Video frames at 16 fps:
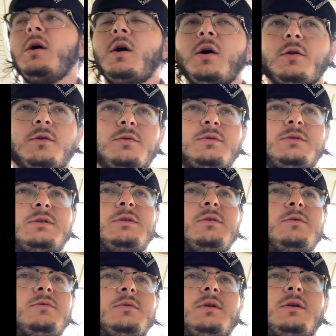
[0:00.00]
although it's
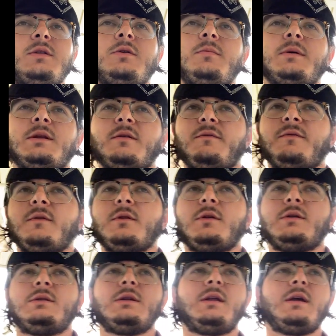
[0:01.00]
known a little bit
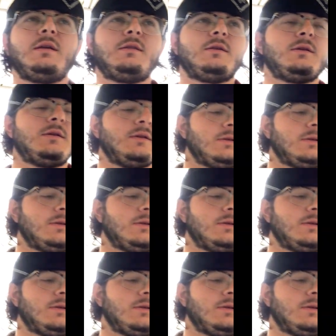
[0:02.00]
differently today than it